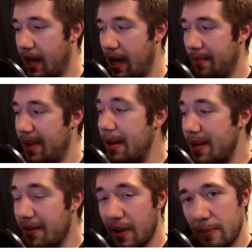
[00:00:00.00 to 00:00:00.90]

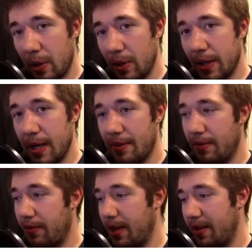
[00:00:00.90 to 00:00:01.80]
Maybe if I pull enough
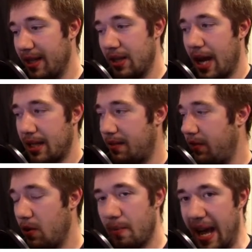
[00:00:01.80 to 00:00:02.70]
of it in these last
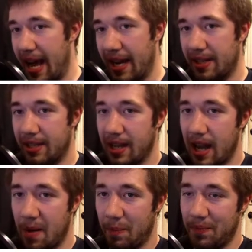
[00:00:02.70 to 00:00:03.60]
few packs,
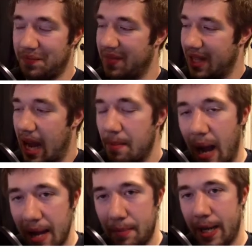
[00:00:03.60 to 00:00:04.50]
I
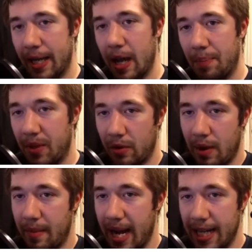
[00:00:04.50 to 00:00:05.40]
might pick up the
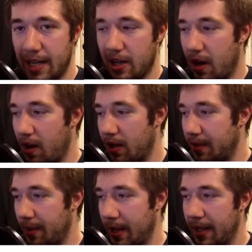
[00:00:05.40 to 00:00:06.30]
remaining cards,
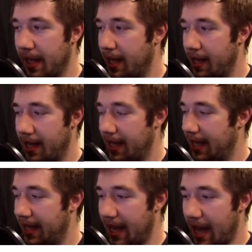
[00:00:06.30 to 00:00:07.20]
but
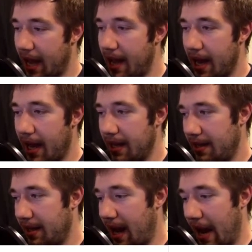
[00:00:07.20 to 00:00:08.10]

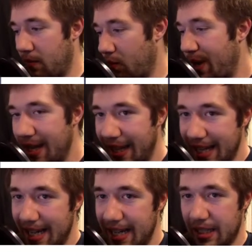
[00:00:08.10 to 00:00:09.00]
I really
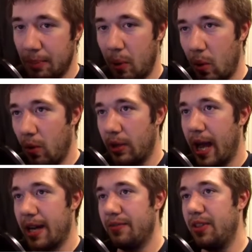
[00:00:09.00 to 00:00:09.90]
needed to pull
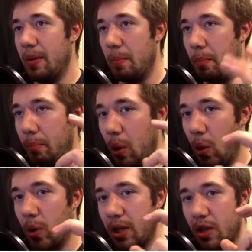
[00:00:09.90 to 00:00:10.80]
kind of the
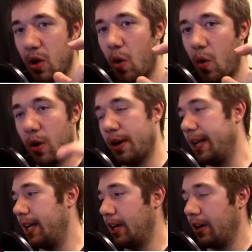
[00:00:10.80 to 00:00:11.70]
bulk core
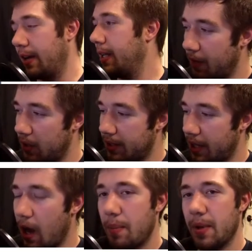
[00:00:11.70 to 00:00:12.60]
here. First
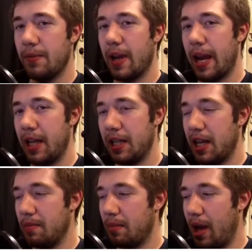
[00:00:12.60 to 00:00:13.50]
copy of
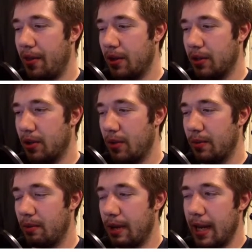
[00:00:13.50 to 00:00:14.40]
Alien Mother, so
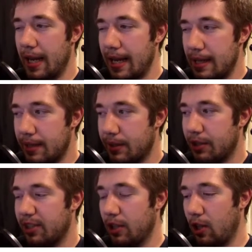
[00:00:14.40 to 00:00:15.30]
it is
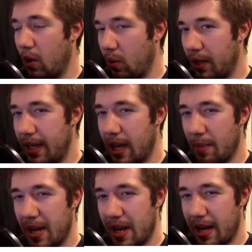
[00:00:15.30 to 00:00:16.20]
slowly
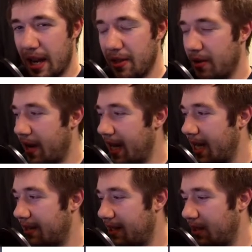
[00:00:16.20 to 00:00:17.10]
coming together, I
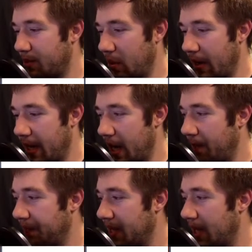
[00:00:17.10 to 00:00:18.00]
guess, at this point now.
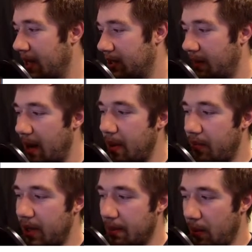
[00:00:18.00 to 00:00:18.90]
So maybe if
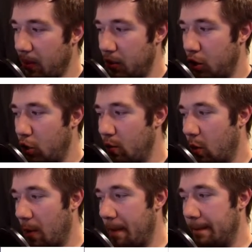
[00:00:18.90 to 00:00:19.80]
we could pull 2
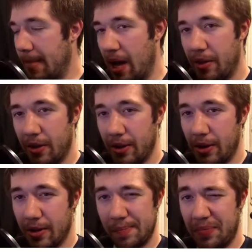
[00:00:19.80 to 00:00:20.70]
more
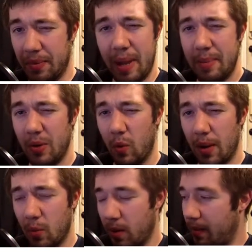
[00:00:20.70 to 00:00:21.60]
Mother, maybe
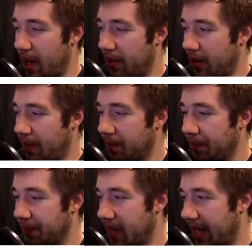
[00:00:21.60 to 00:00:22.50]
1 more Mother,
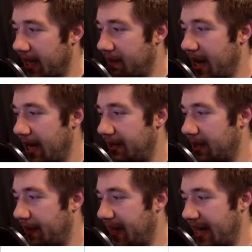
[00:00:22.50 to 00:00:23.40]
I can make
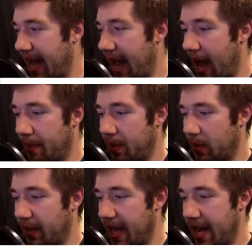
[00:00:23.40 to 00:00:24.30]
something happen
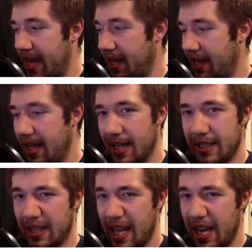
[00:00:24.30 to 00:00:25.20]
with
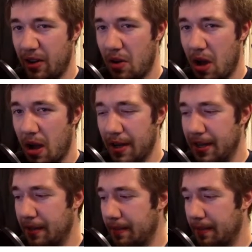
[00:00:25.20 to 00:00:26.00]
aliens later on.